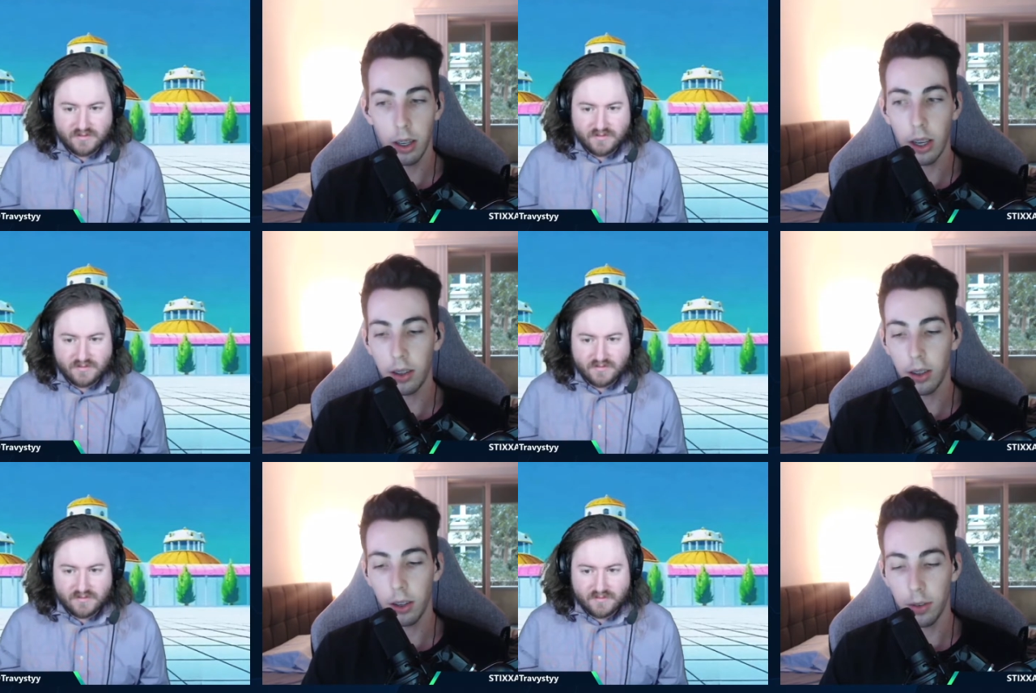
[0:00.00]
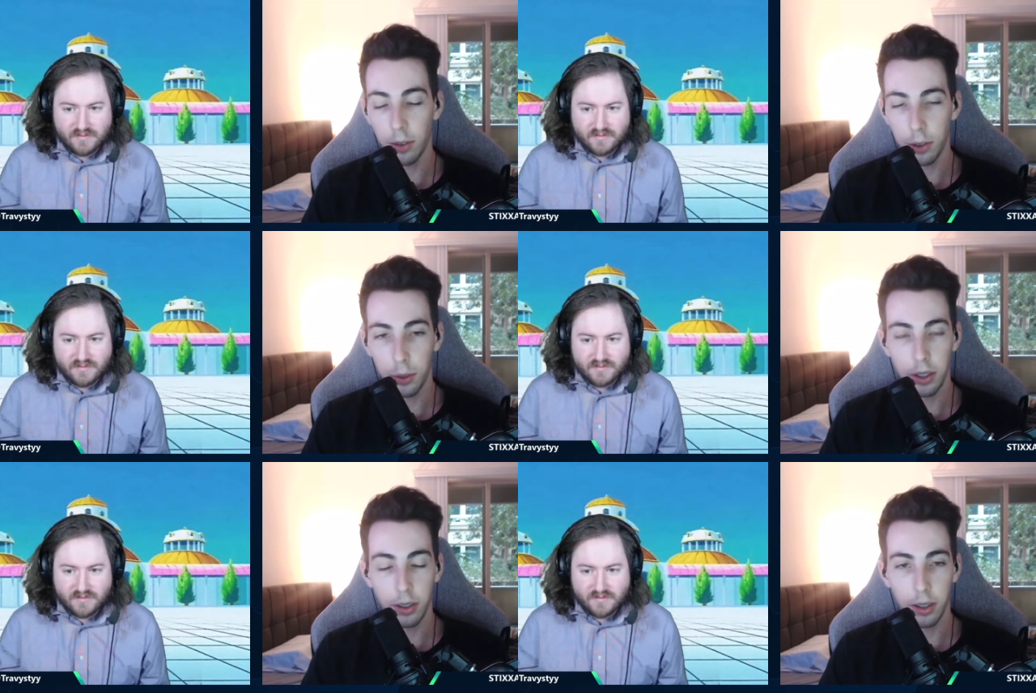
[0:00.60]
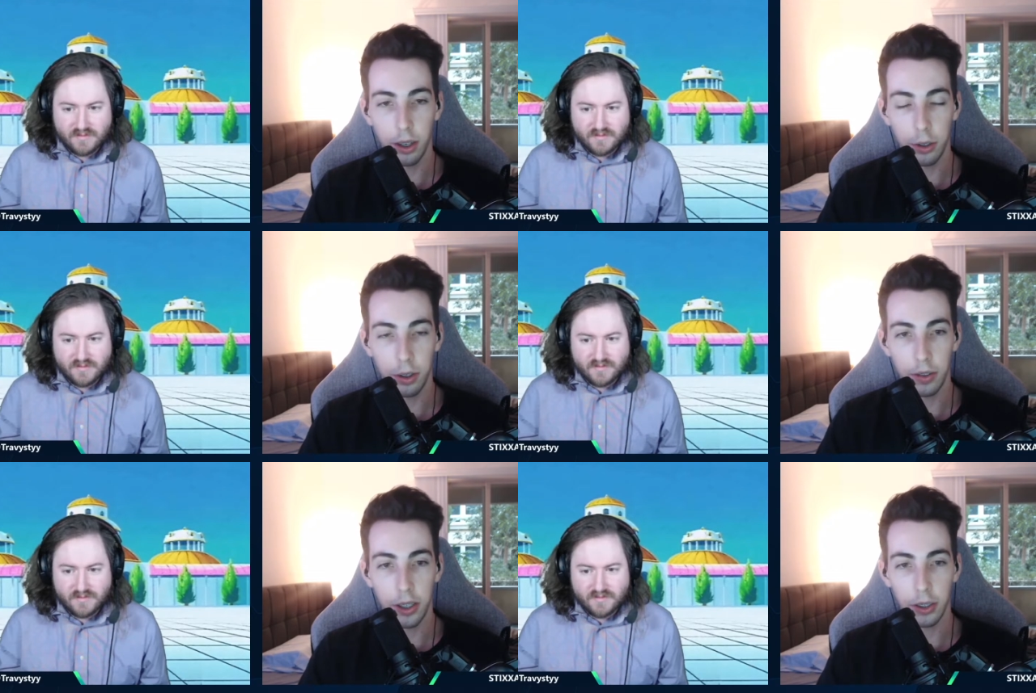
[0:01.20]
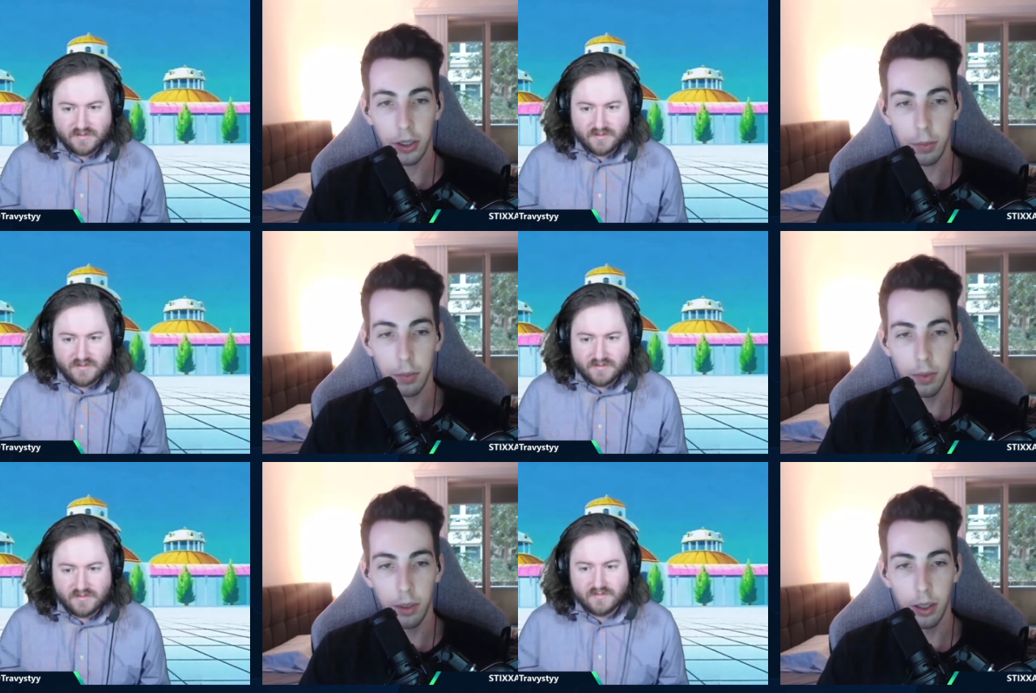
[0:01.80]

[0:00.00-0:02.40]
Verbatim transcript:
Speaker 1: Yeah, I think the obvious one is the 100 Thieves next team.